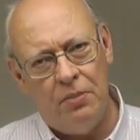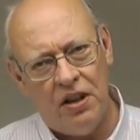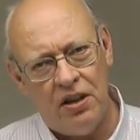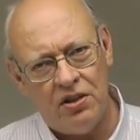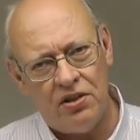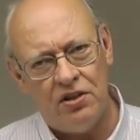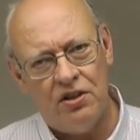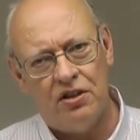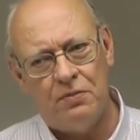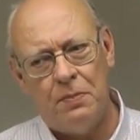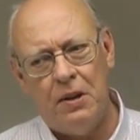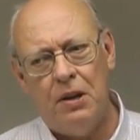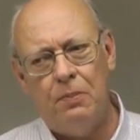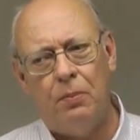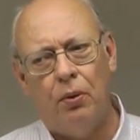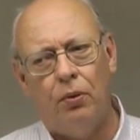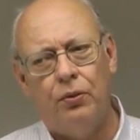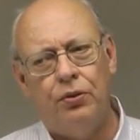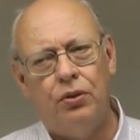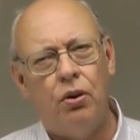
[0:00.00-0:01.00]
business
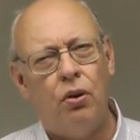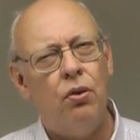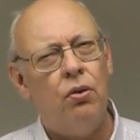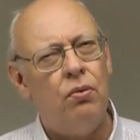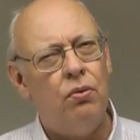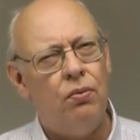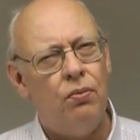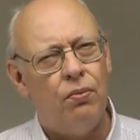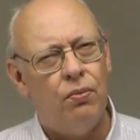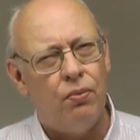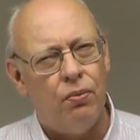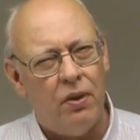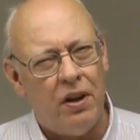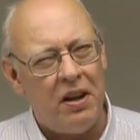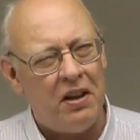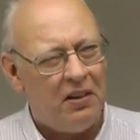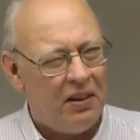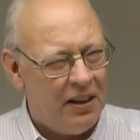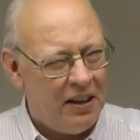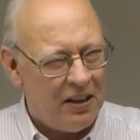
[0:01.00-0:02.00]
people don't
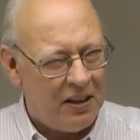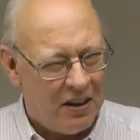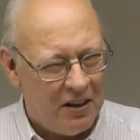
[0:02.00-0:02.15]
really